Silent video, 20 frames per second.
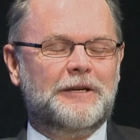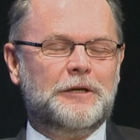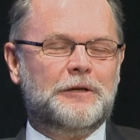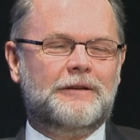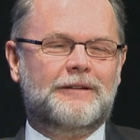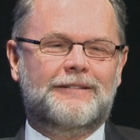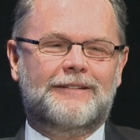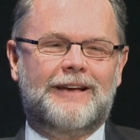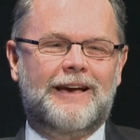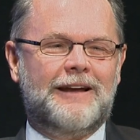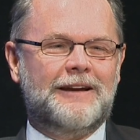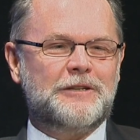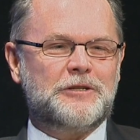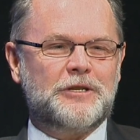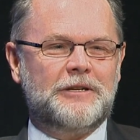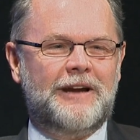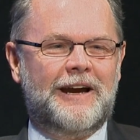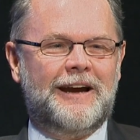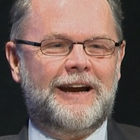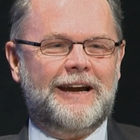You've got a
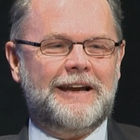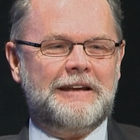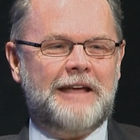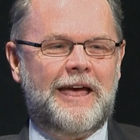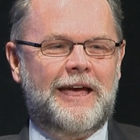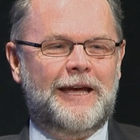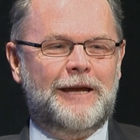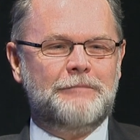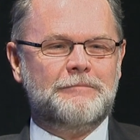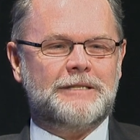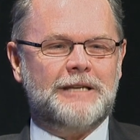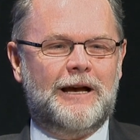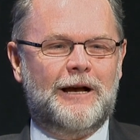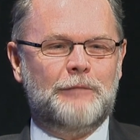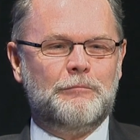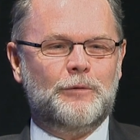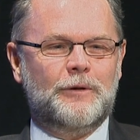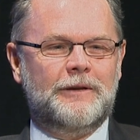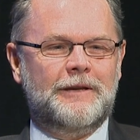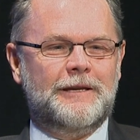generic name,
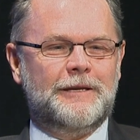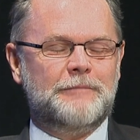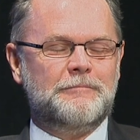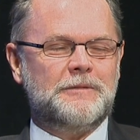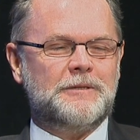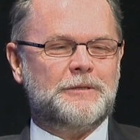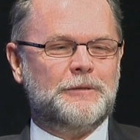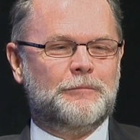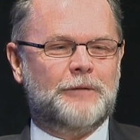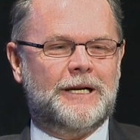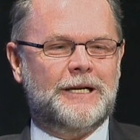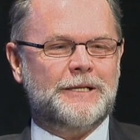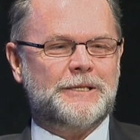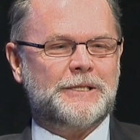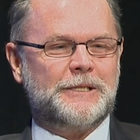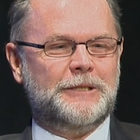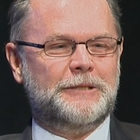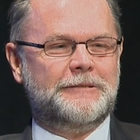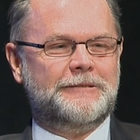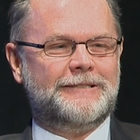Tom Williams. You wear a
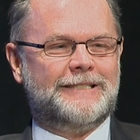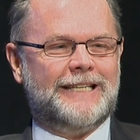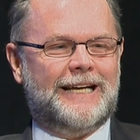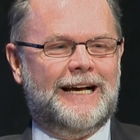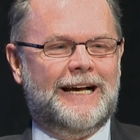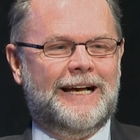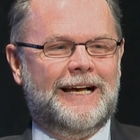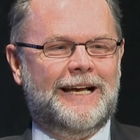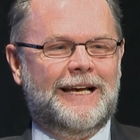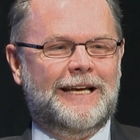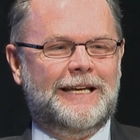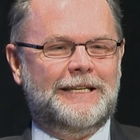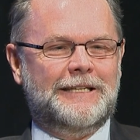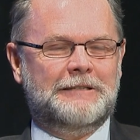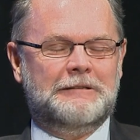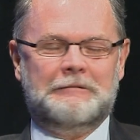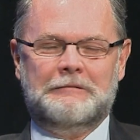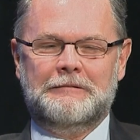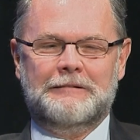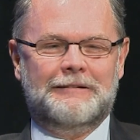suit and tie.
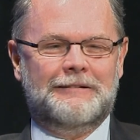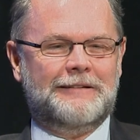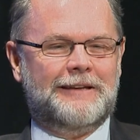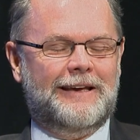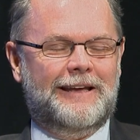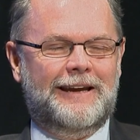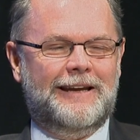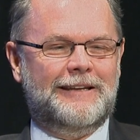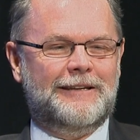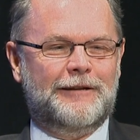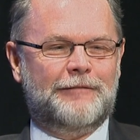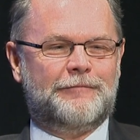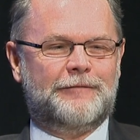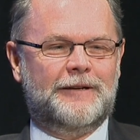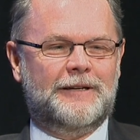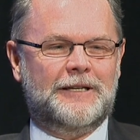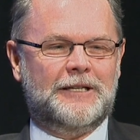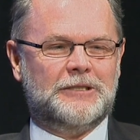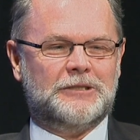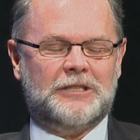You don't look any
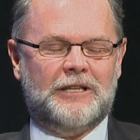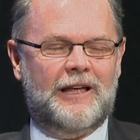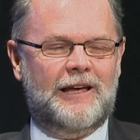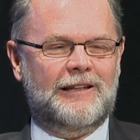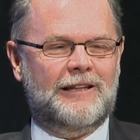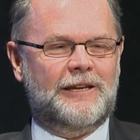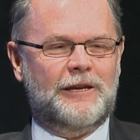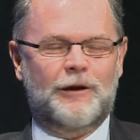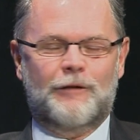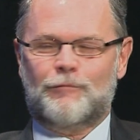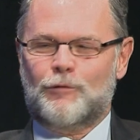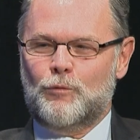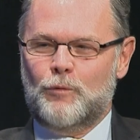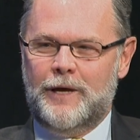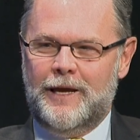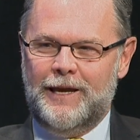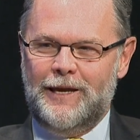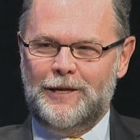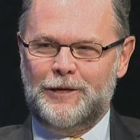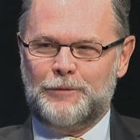different. You're slightly
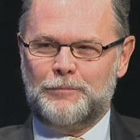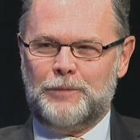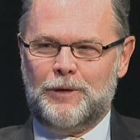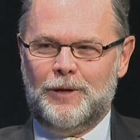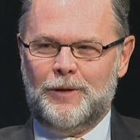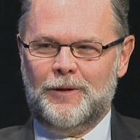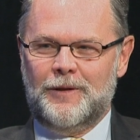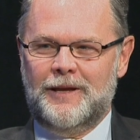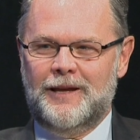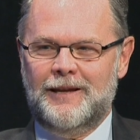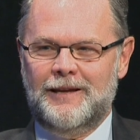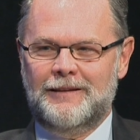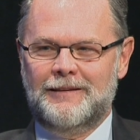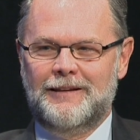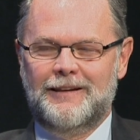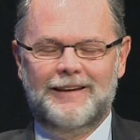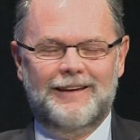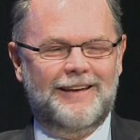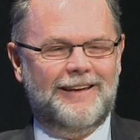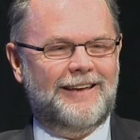overweight. You're balding
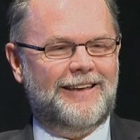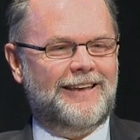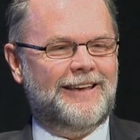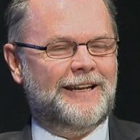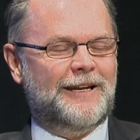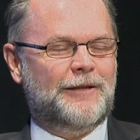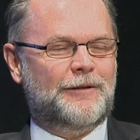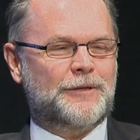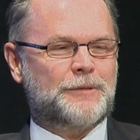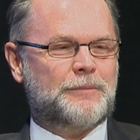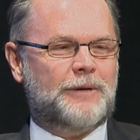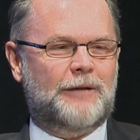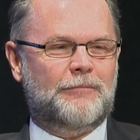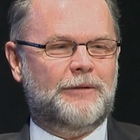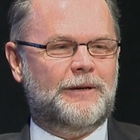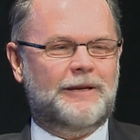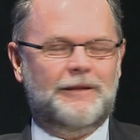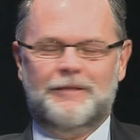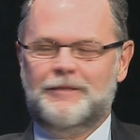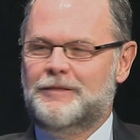you know, there's
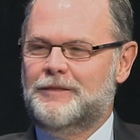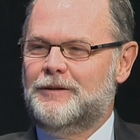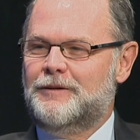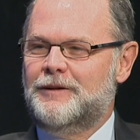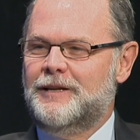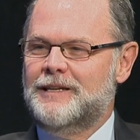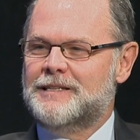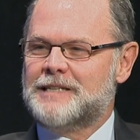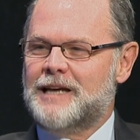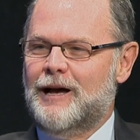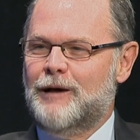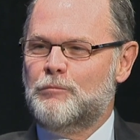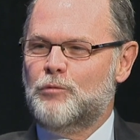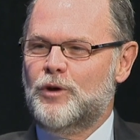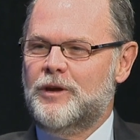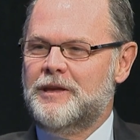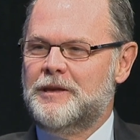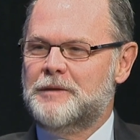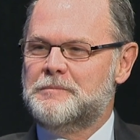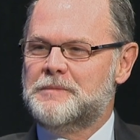probably 30 Tom
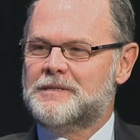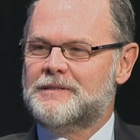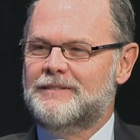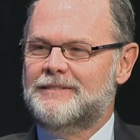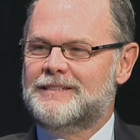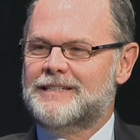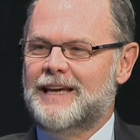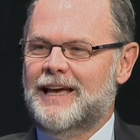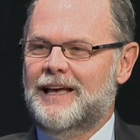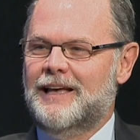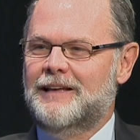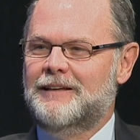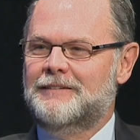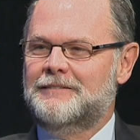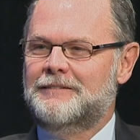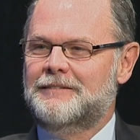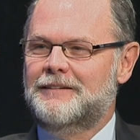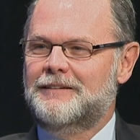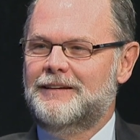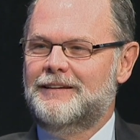Williams in
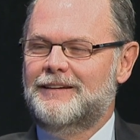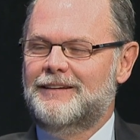town.